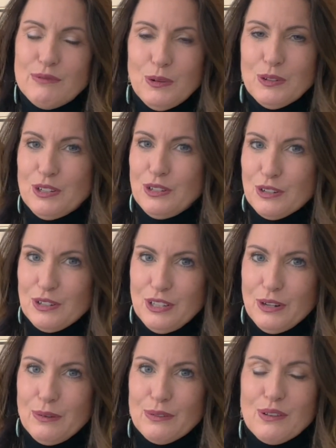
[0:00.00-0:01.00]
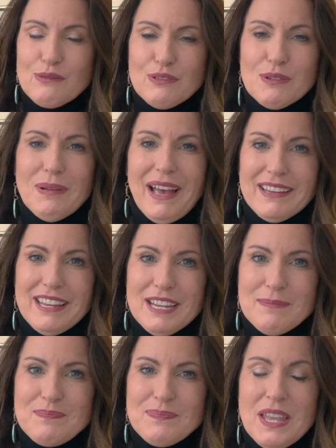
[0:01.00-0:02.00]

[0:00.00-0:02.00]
folding your clothes for packing.